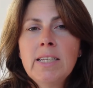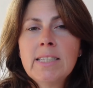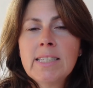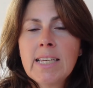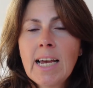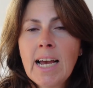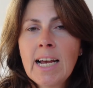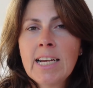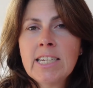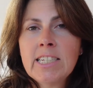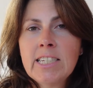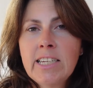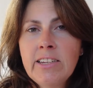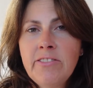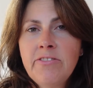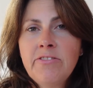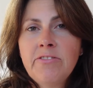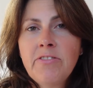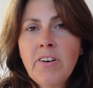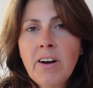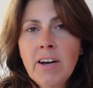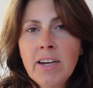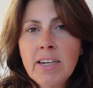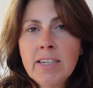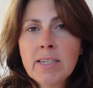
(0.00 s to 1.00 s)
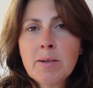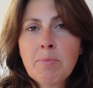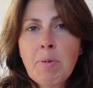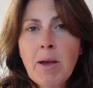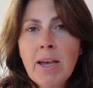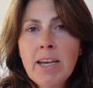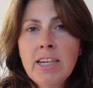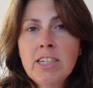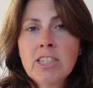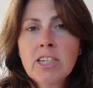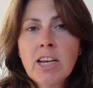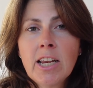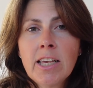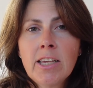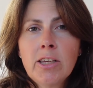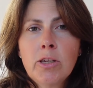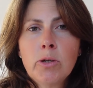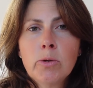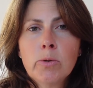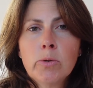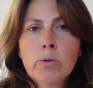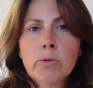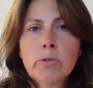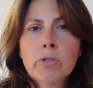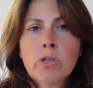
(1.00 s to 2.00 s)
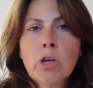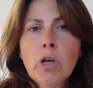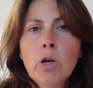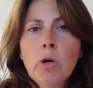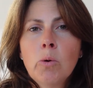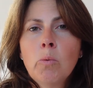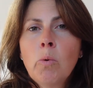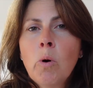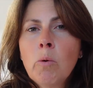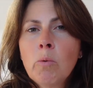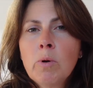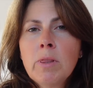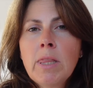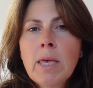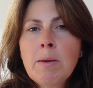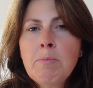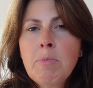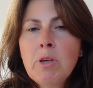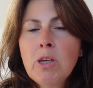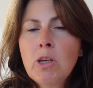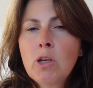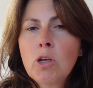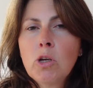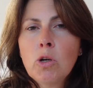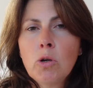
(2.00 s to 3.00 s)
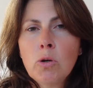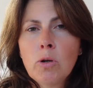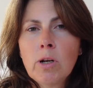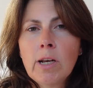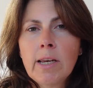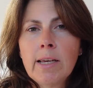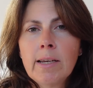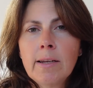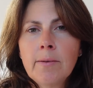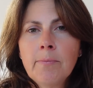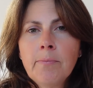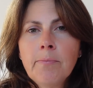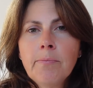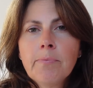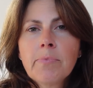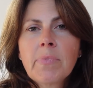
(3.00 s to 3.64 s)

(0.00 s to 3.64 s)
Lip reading: to actually find a page like yours. What would they be Googling?